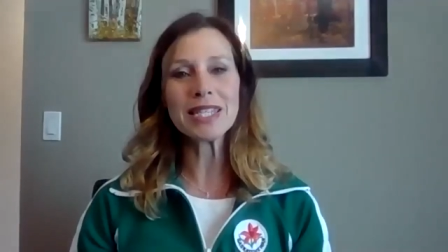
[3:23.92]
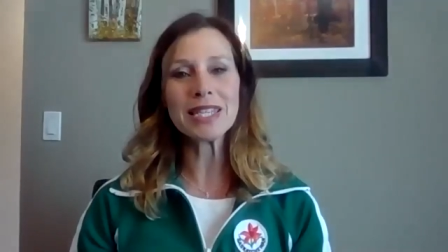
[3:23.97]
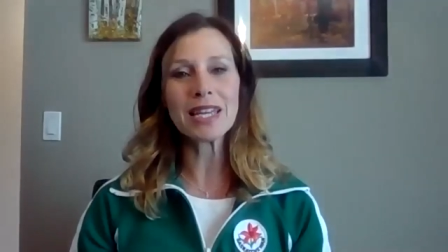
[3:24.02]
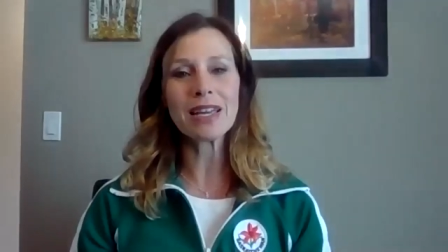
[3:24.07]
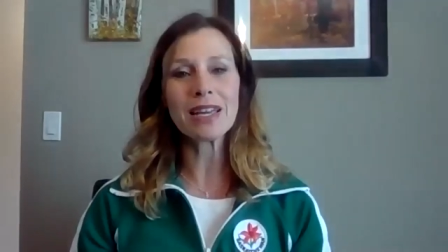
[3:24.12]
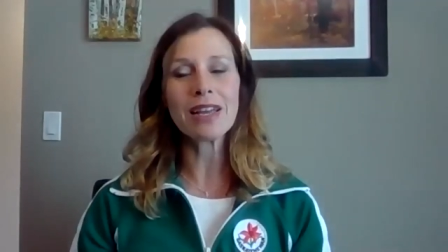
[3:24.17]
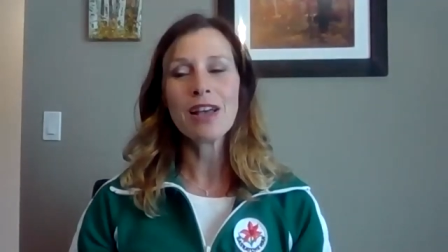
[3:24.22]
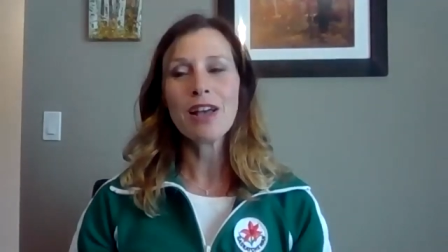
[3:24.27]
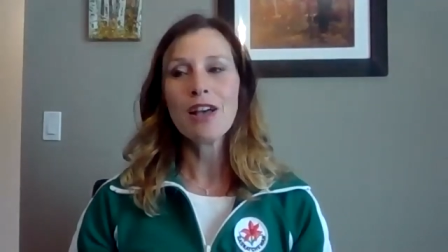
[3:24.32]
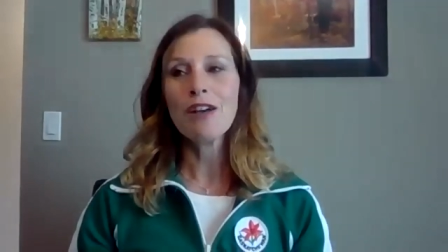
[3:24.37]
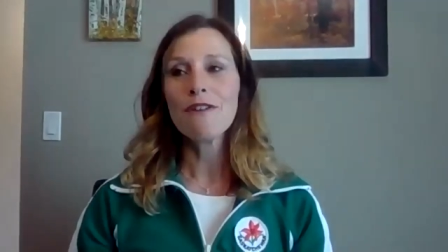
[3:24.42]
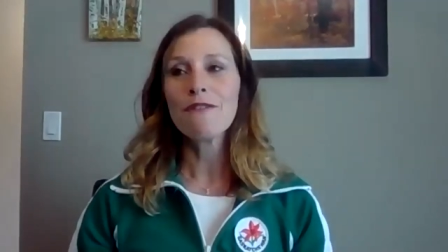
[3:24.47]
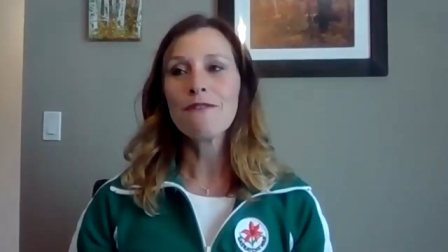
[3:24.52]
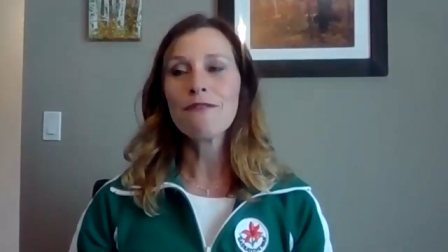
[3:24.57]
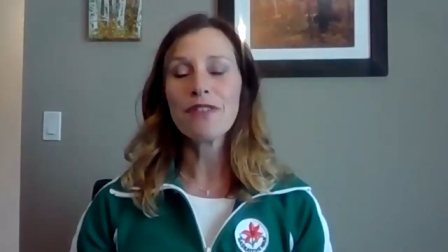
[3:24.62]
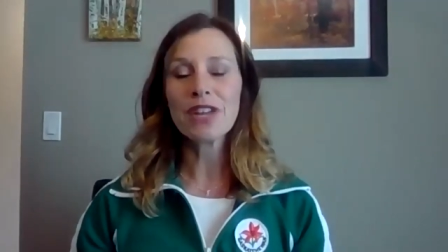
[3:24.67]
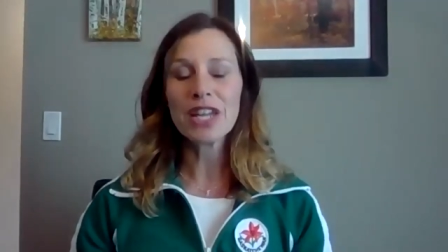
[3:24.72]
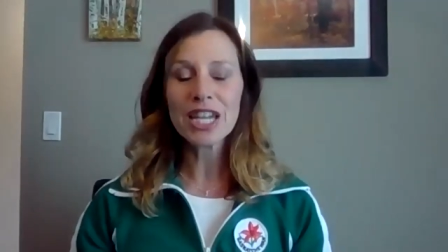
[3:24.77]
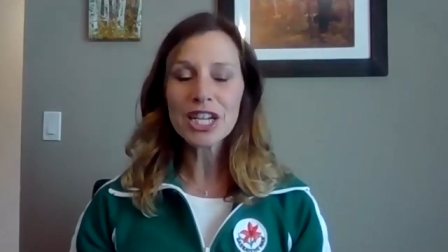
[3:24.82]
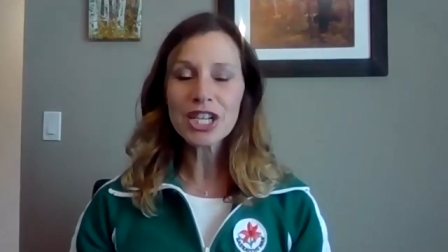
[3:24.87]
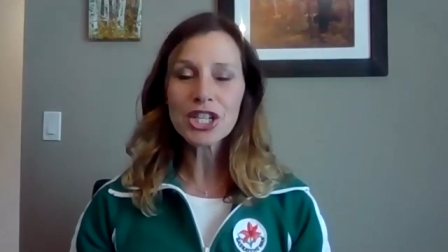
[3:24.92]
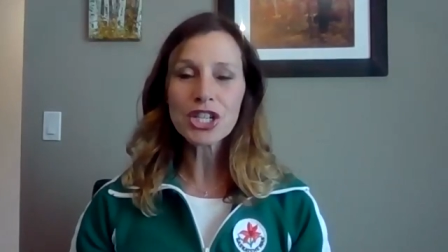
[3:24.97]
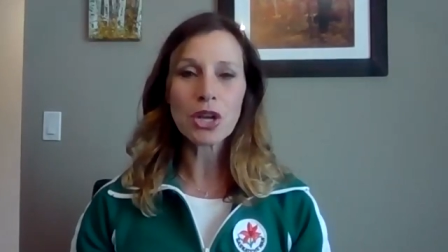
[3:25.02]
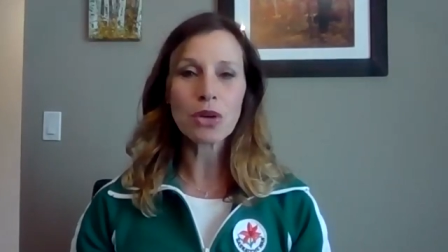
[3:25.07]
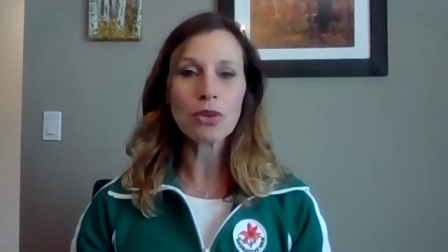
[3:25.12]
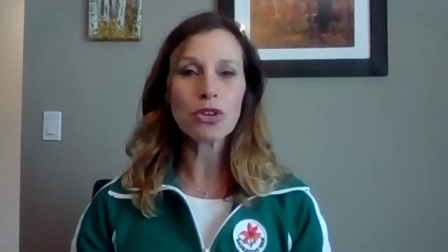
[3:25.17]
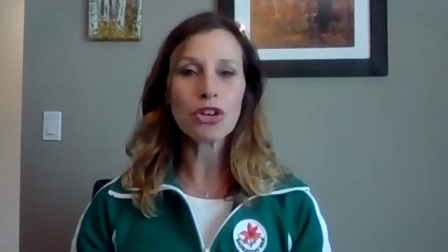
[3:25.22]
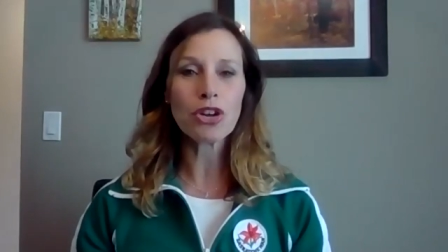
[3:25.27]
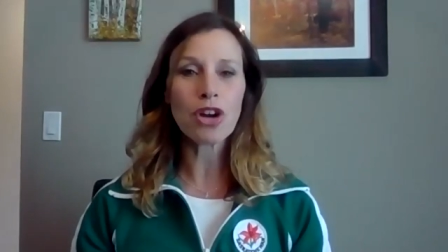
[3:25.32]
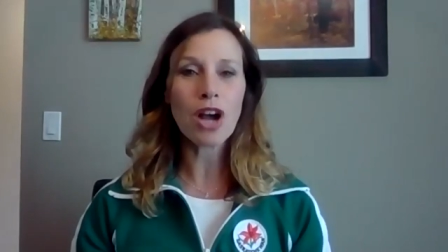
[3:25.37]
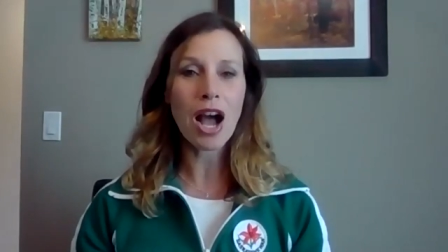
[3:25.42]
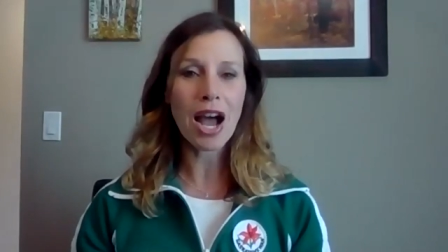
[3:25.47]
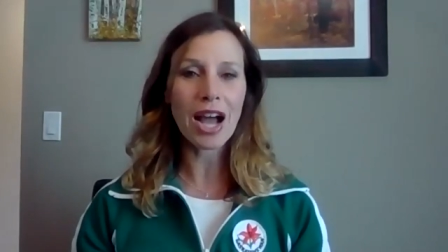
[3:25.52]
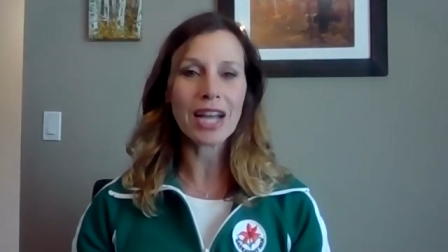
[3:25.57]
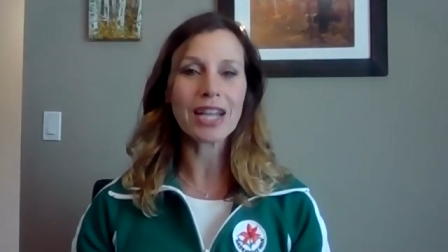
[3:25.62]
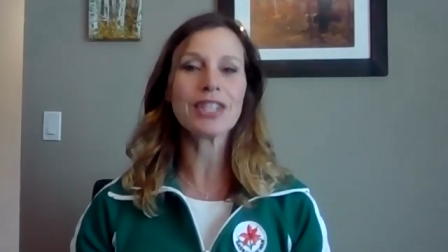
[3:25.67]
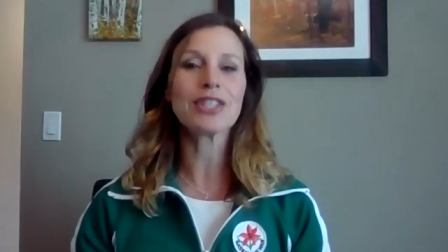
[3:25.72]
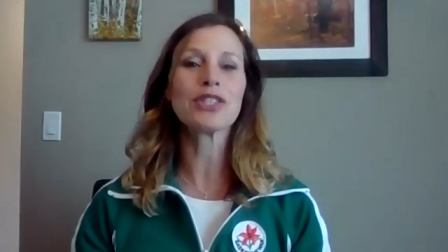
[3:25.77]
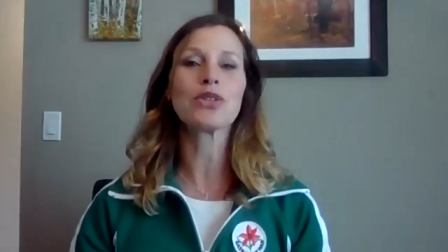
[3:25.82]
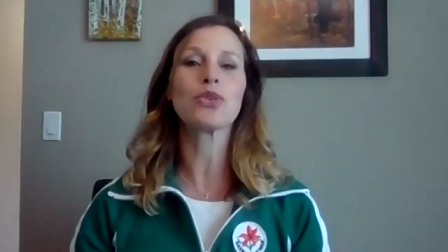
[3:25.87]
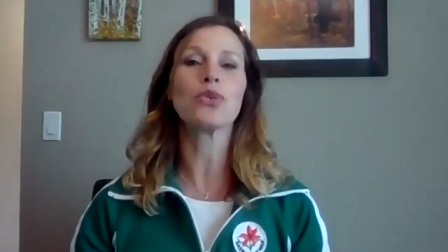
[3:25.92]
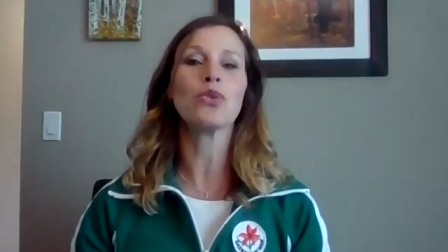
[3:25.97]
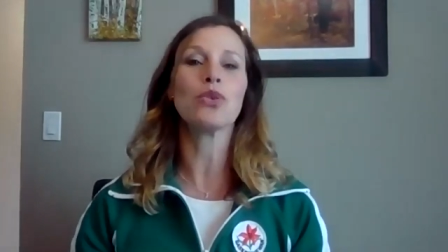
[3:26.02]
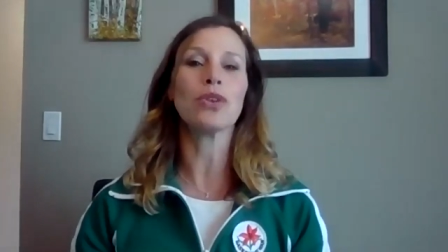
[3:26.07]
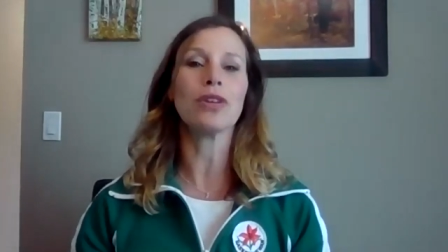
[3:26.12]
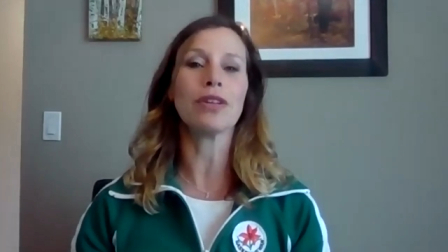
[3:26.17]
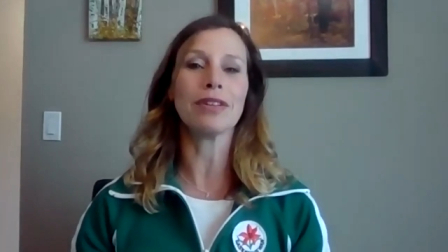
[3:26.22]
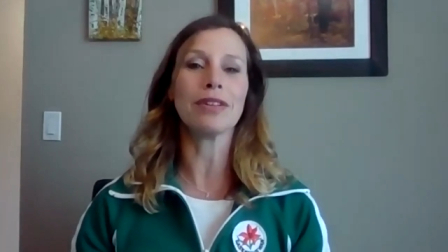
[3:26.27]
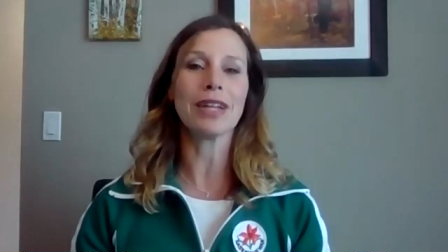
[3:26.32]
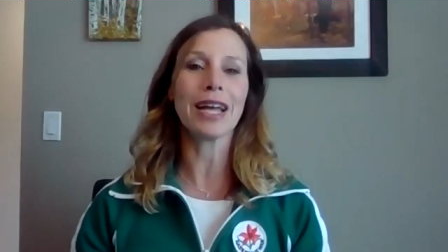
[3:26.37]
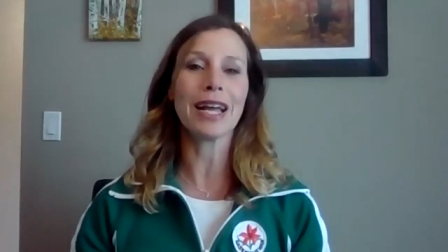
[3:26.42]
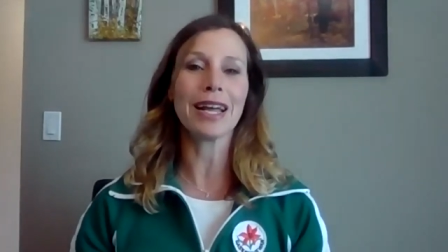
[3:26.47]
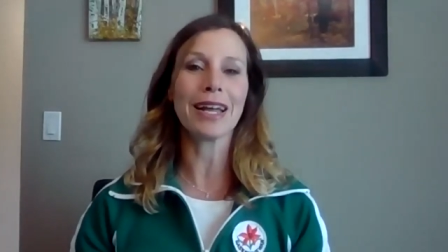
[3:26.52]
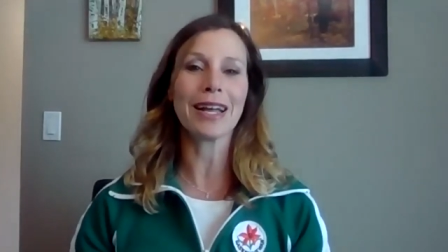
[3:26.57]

say, finish out your high school